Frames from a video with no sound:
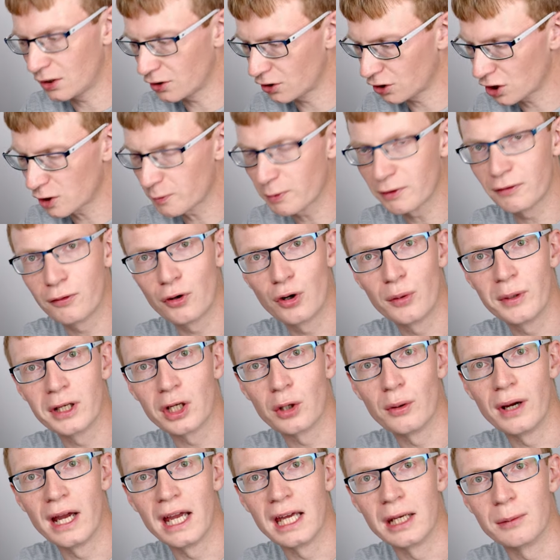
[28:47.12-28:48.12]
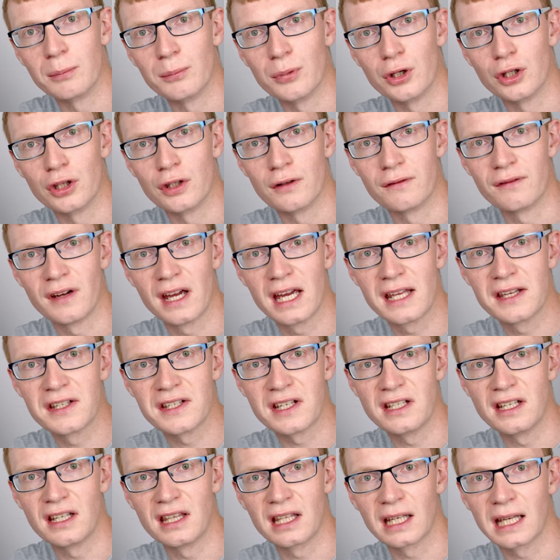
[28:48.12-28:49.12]
So just before we go ahead and put the fans
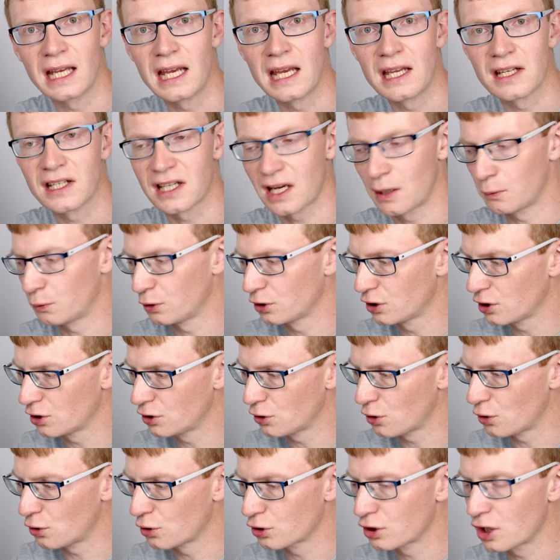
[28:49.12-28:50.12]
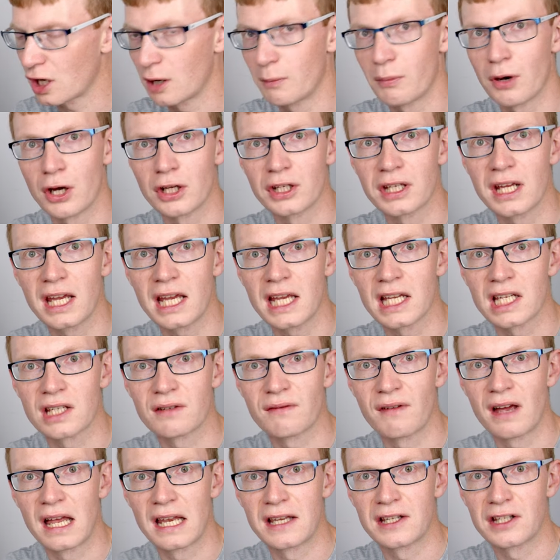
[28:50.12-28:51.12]
into the case, I want to talk about case
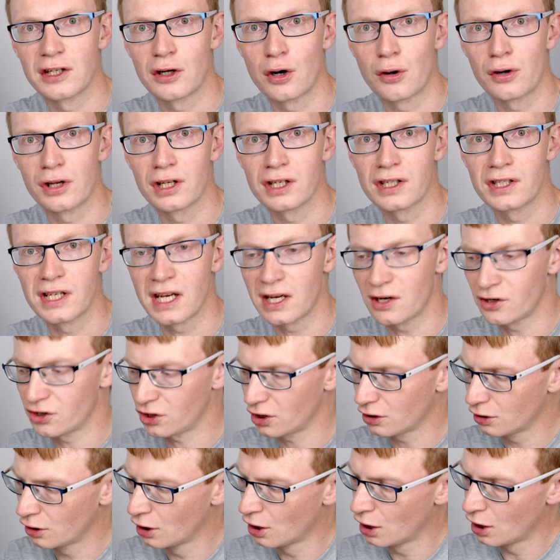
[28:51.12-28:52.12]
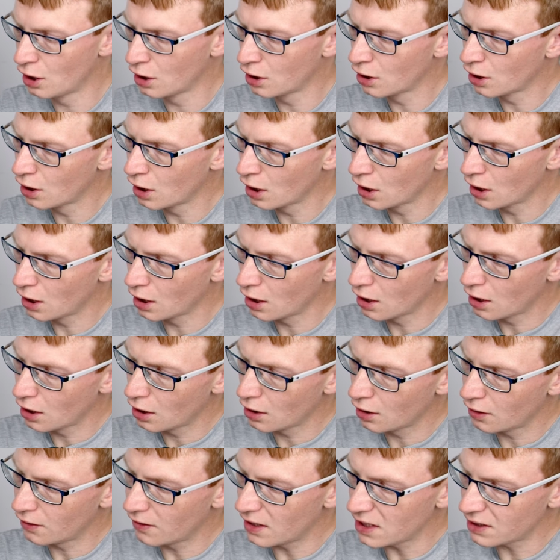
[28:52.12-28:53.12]
fans and orientation.
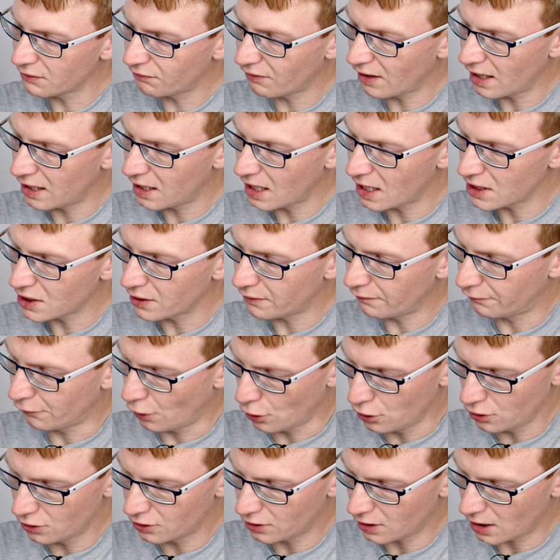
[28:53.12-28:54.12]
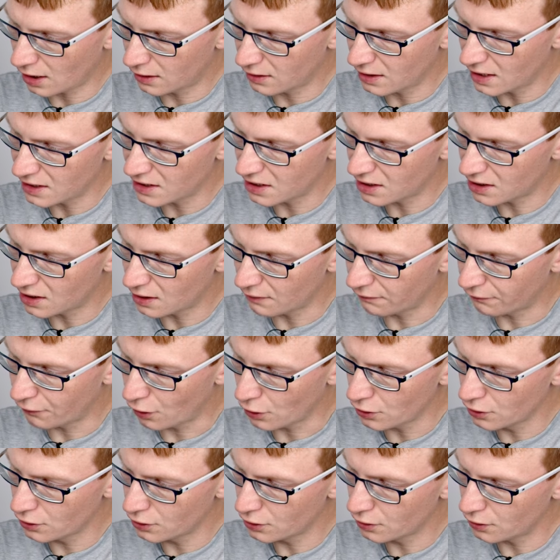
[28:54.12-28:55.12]
This fan has a front and this is the
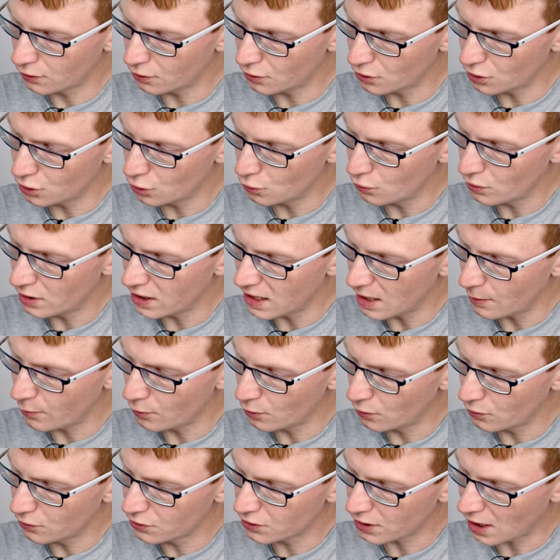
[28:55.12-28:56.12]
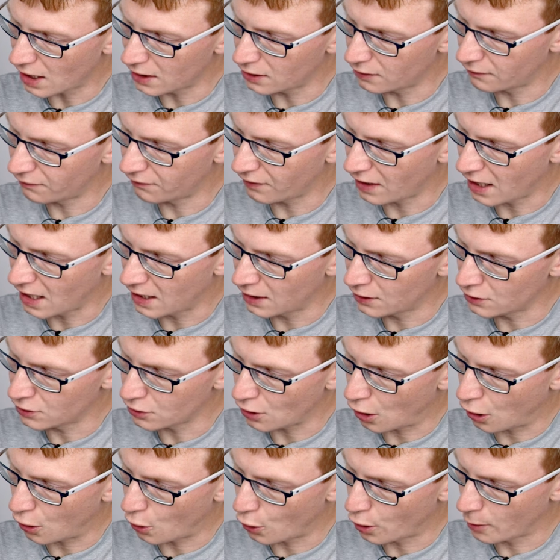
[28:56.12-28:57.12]
front. There's no labels and the fans
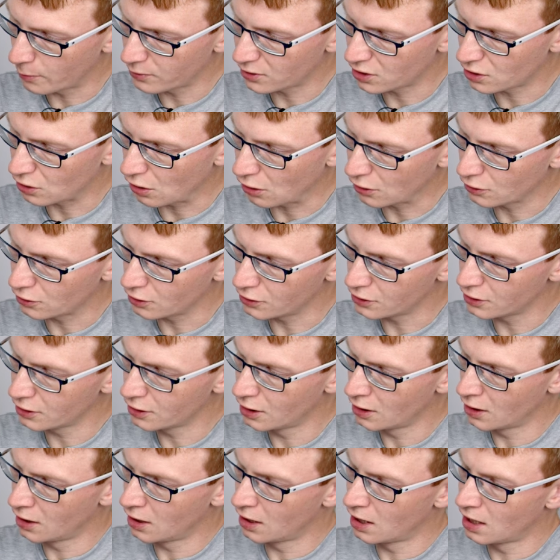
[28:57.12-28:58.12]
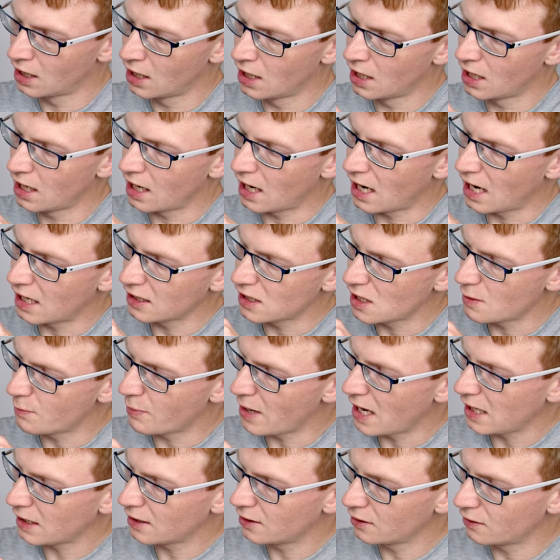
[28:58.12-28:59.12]
are unobstructed. At the
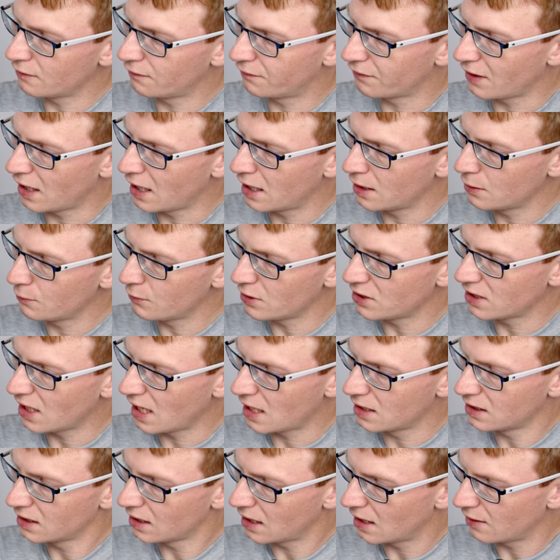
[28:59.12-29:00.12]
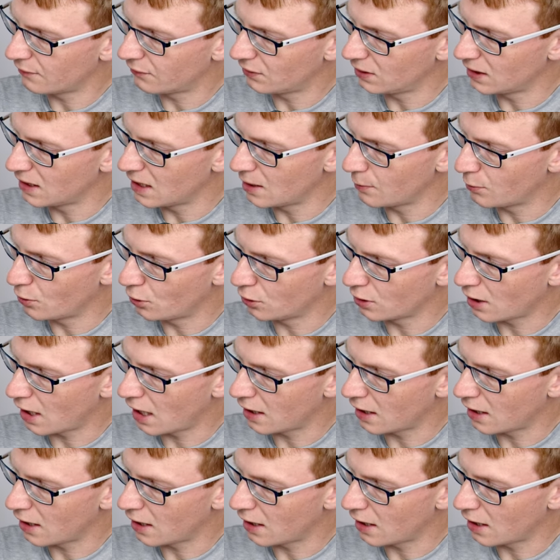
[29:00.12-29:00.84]
back of the fan, we tend to have a label